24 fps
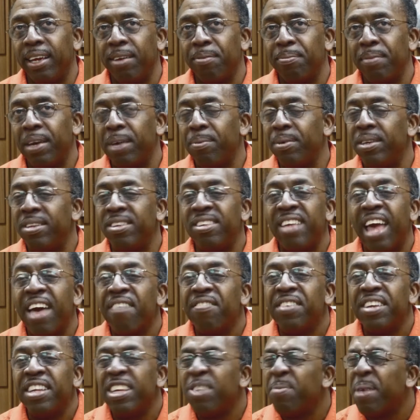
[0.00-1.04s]
maybe
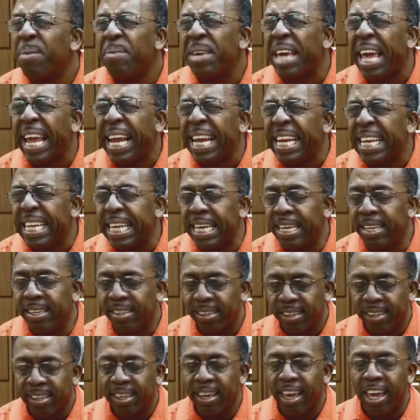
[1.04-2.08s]
70s, maybe
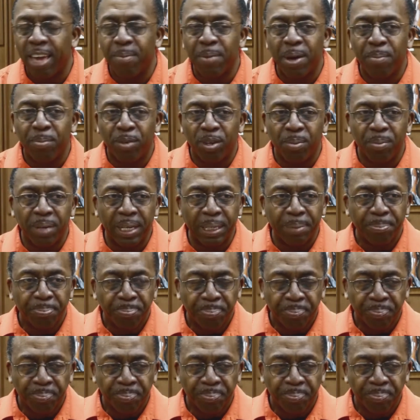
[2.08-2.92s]
80s, came up to me.